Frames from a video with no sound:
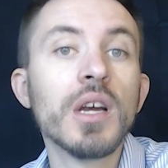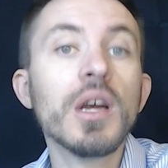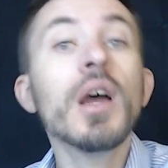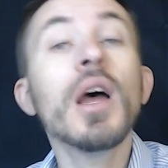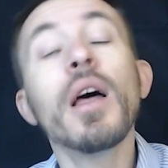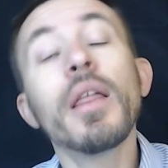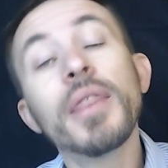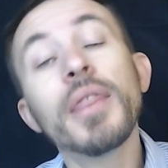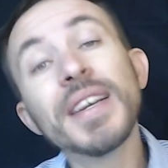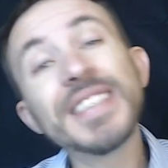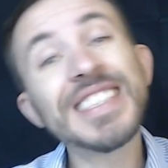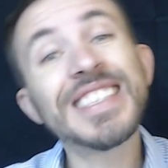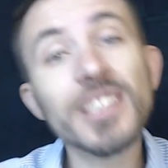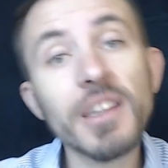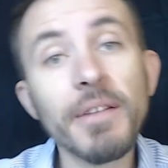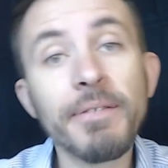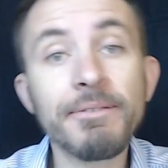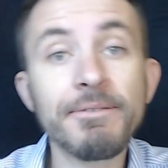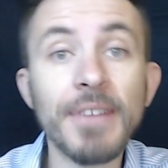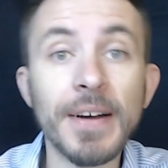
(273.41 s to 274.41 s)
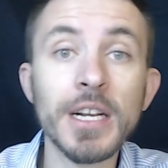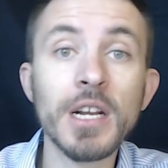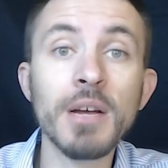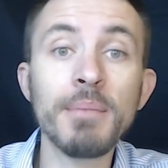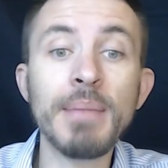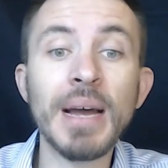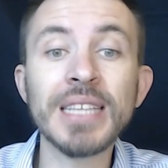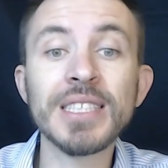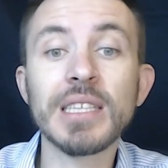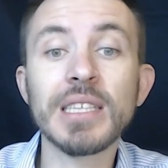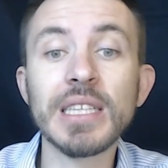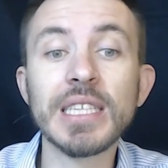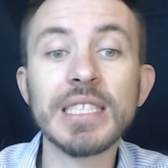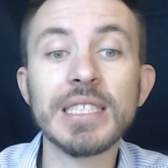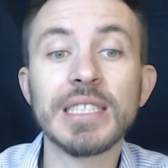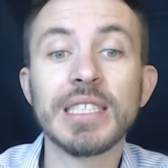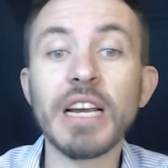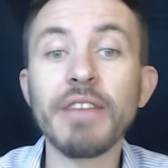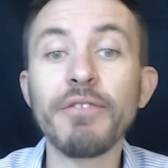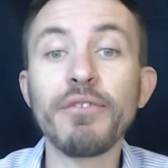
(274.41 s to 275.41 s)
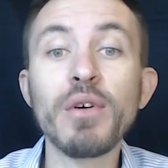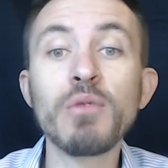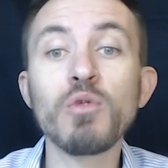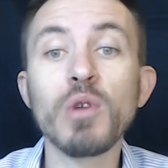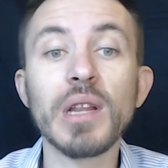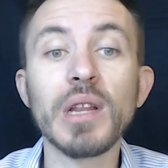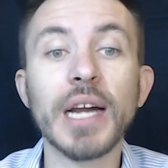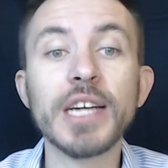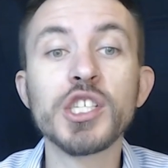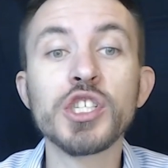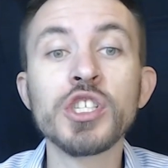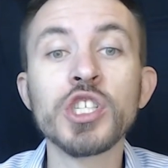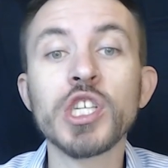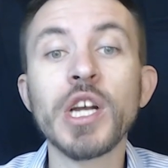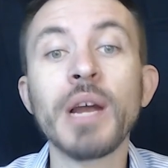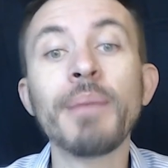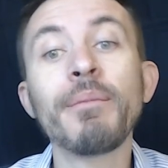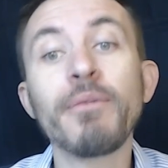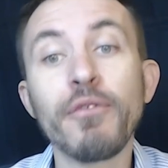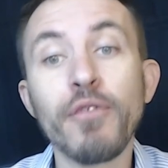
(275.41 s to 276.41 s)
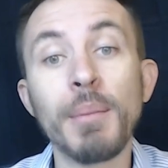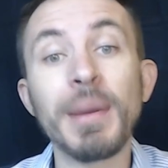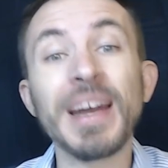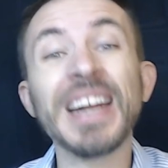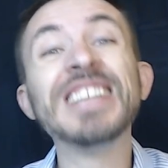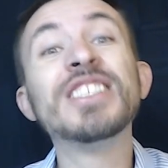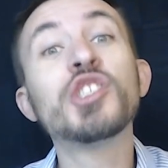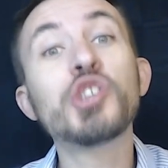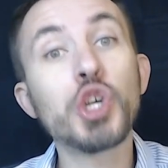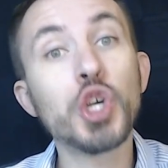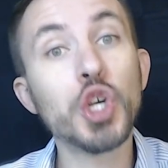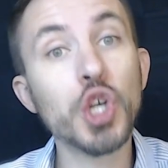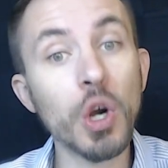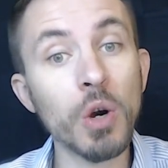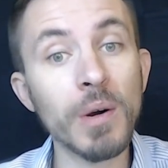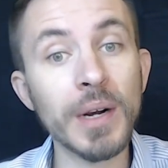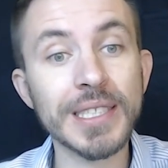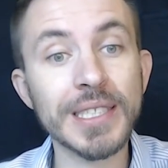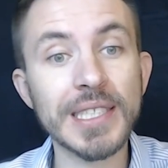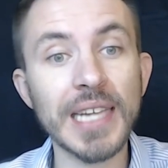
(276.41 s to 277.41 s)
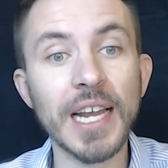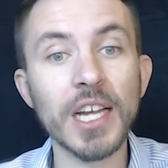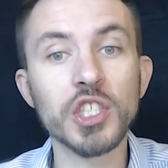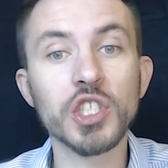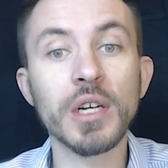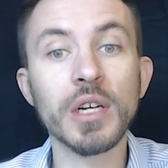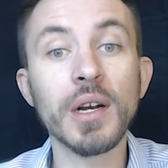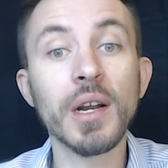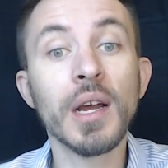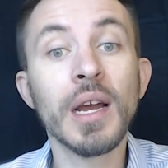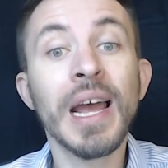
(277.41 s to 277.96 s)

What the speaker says: This is a fundamentally different relationship from an insurance agent,